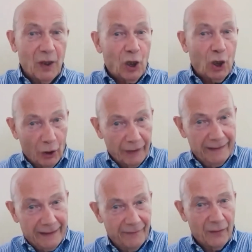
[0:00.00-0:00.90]

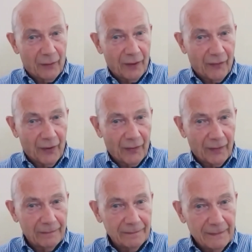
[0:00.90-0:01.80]
cognitive differences.
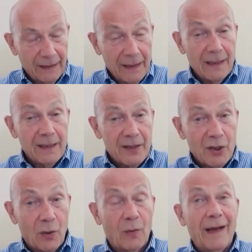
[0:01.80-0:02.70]

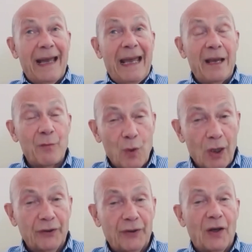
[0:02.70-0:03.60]
So a
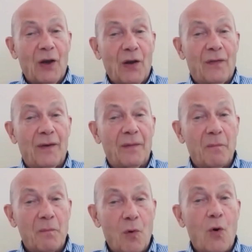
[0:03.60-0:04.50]
world of
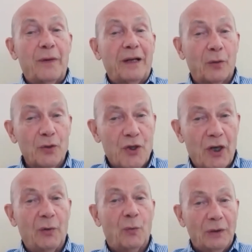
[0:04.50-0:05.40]
more
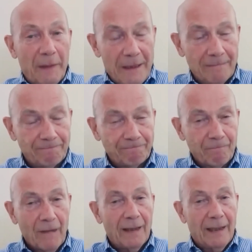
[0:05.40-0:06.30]
precaution will be
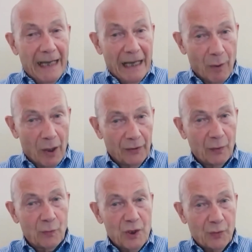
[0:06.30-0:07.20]
a world
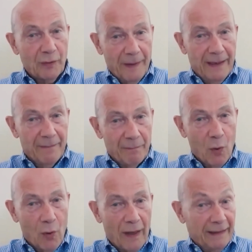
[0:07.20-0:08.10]
which will be
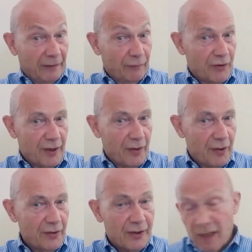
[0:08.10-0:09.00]
more
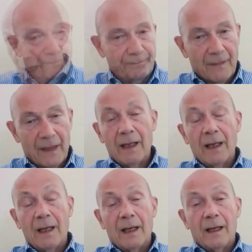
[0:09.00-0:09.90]
heterogeneous.
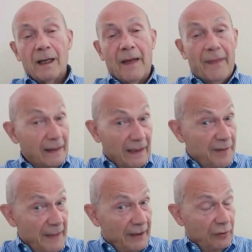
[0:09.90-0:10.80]
And that leads
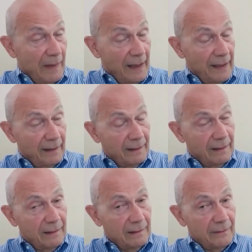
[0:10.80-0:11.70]
me to my
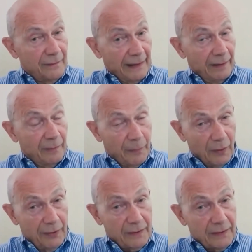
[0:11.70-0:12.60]
final
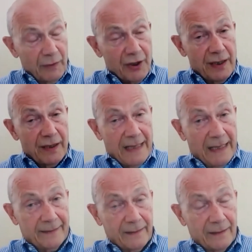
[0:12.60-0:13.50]
point, which is that